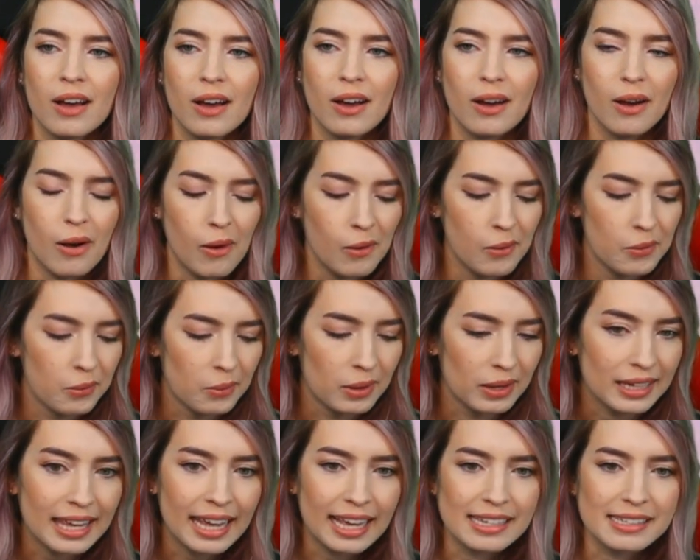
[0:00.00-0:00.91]

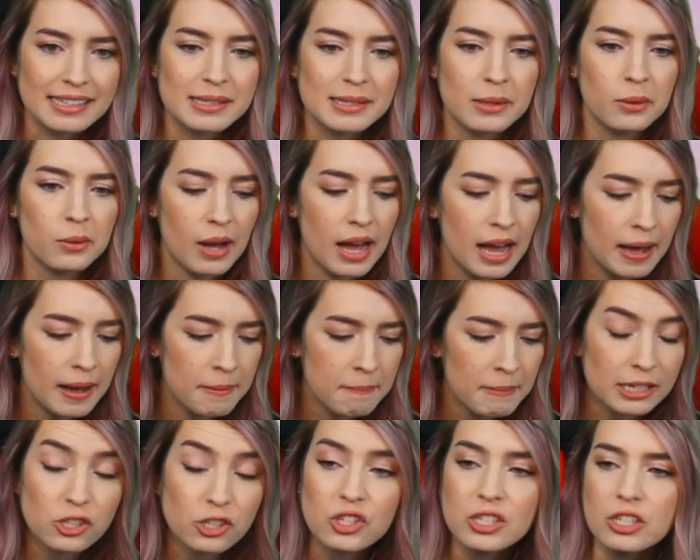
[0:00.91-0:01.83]
okay, so,
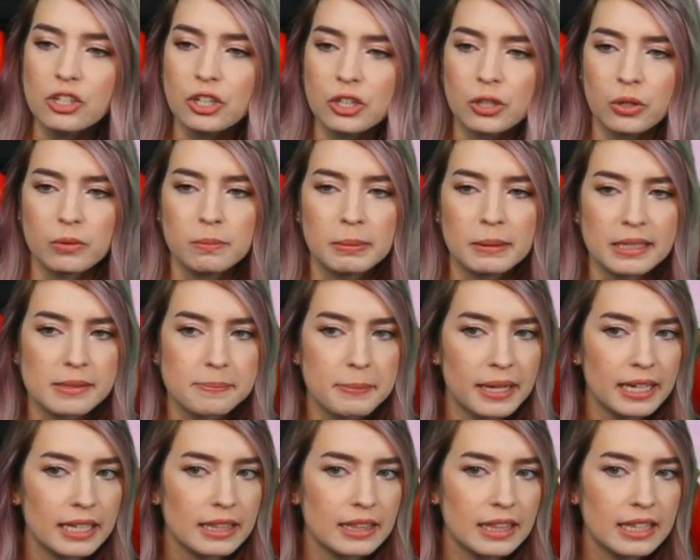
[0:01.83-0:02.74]
I just need your code, please,
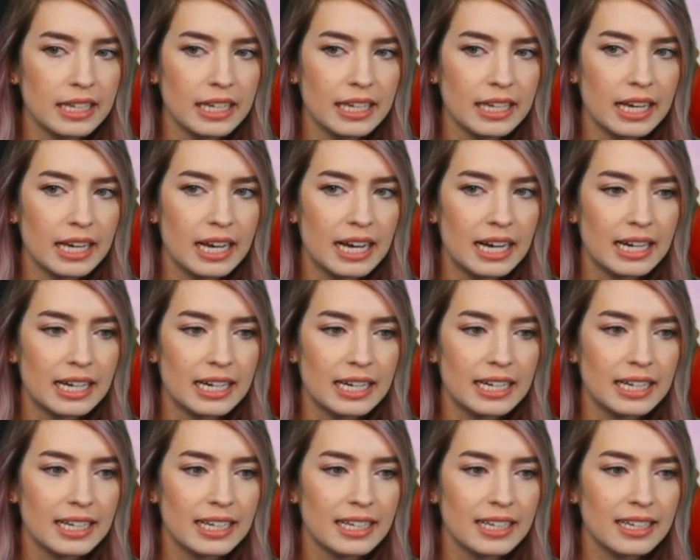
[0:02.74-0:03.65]
but the,
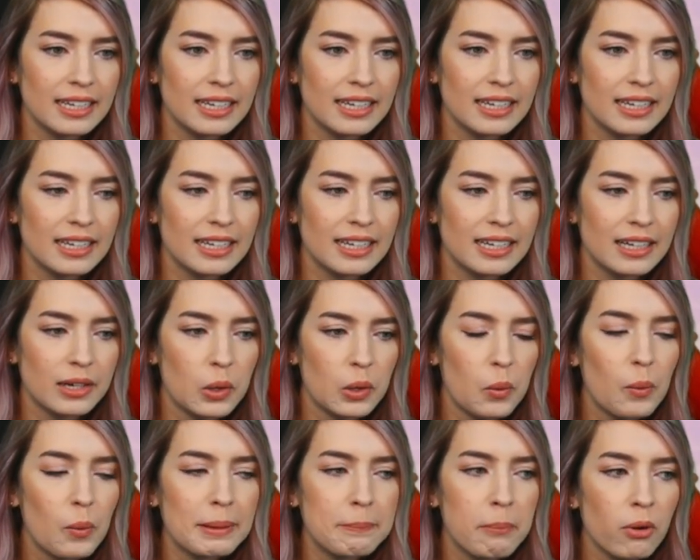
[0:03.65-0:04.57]

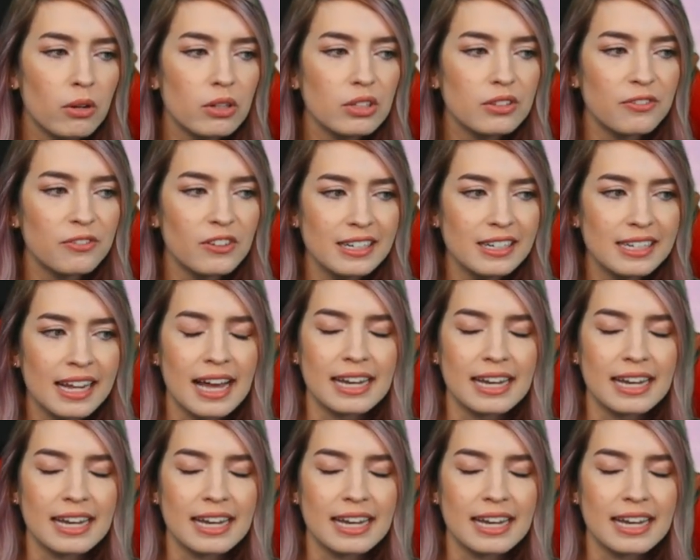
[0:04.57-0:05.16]
we pulled for Nana